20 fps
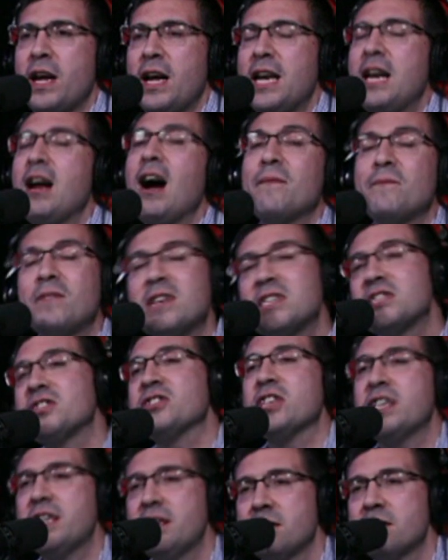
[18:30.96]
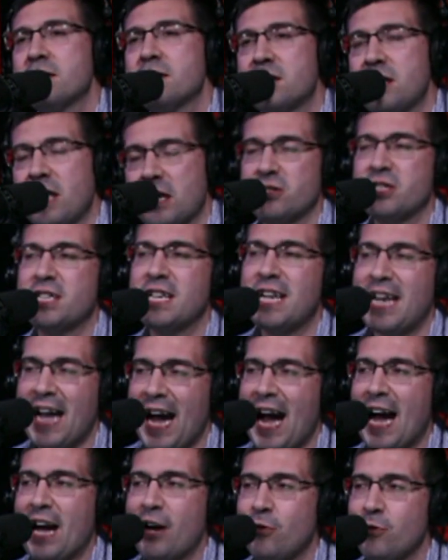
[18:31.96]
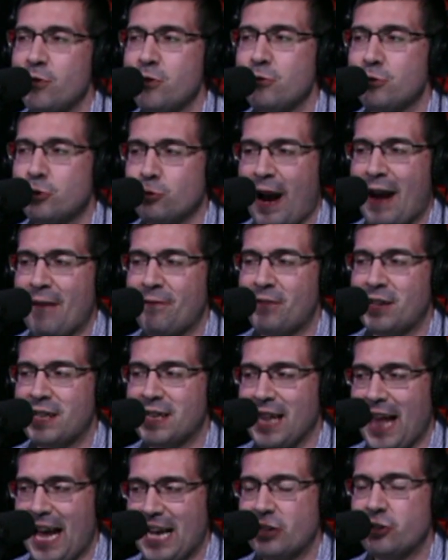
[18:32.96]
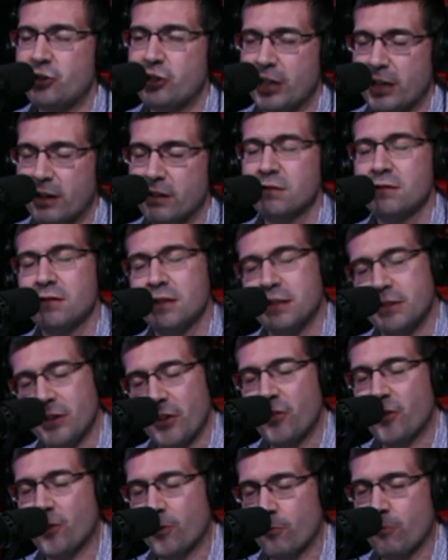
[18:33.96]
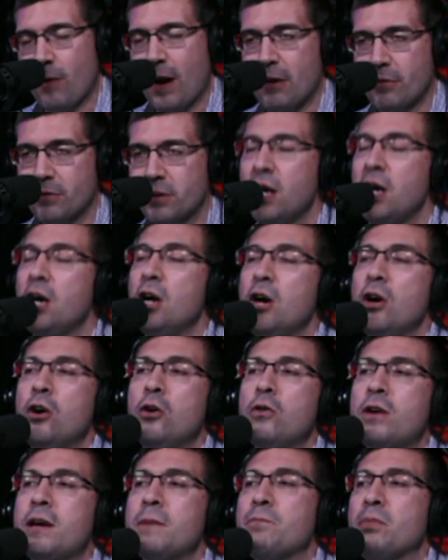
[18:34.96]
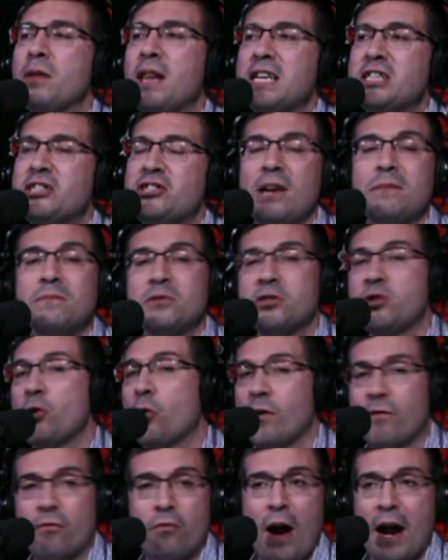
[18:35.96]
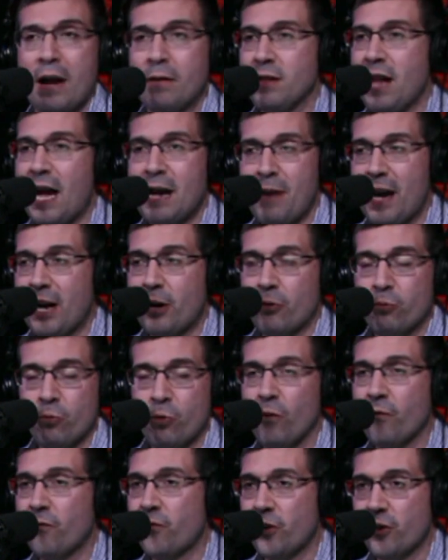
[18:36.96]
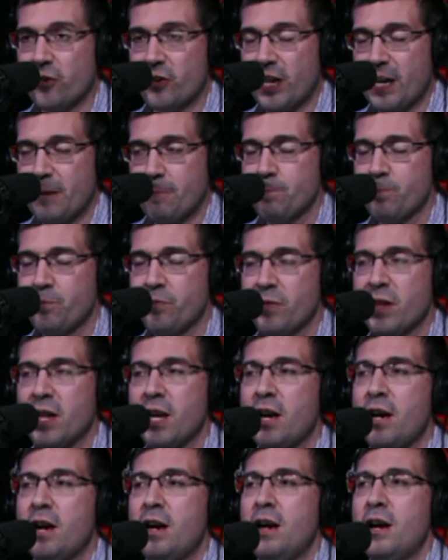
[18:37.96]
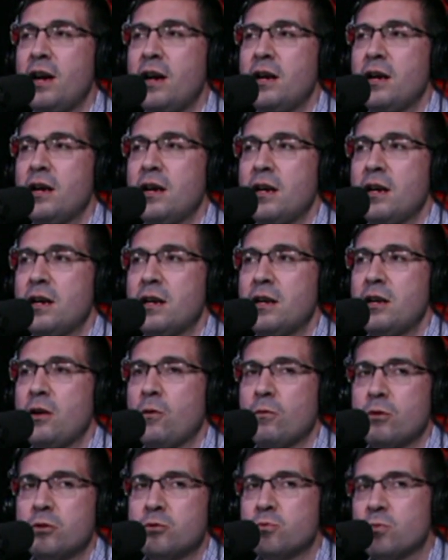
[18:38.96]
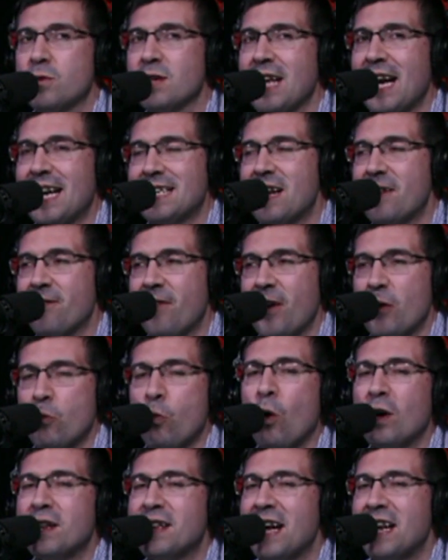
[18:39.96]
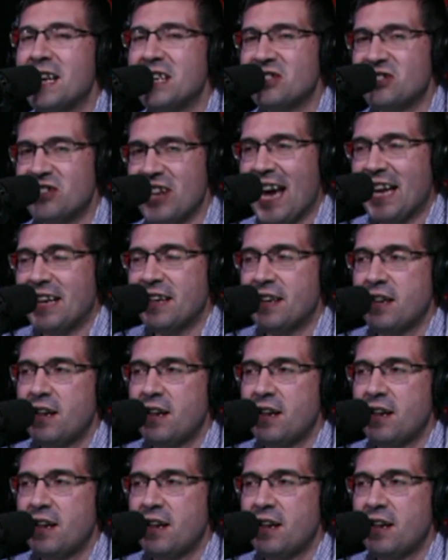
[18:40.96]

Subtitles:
Now, obviously, there's the guy who you drafted last year in the 3rd round who can play some sort of linebacker role for your team. No one's really identified what that is yet.